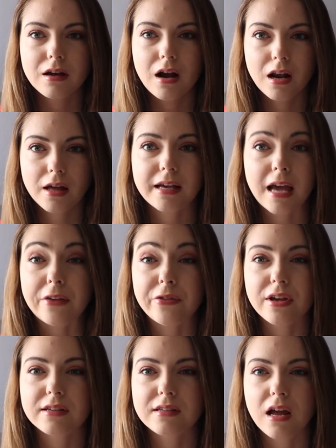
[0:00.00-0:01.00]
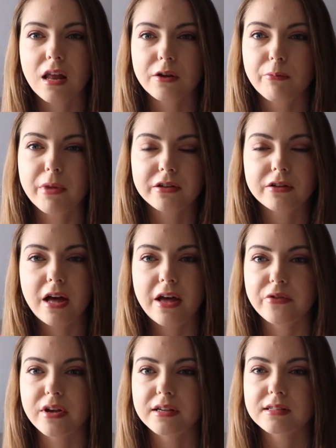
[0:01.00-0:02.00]
I like ethics, I like medical
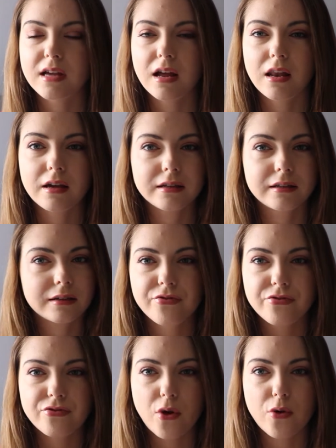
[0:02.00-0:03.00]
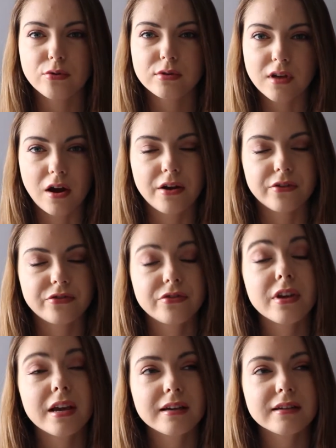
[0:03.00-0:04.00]
ethics, I like those kind of
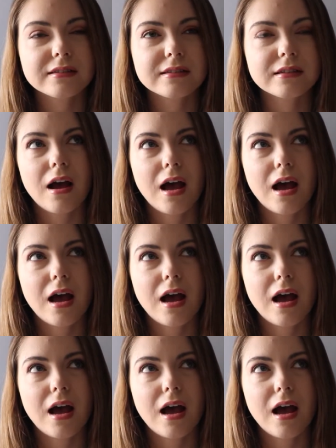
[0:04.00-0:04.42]
things,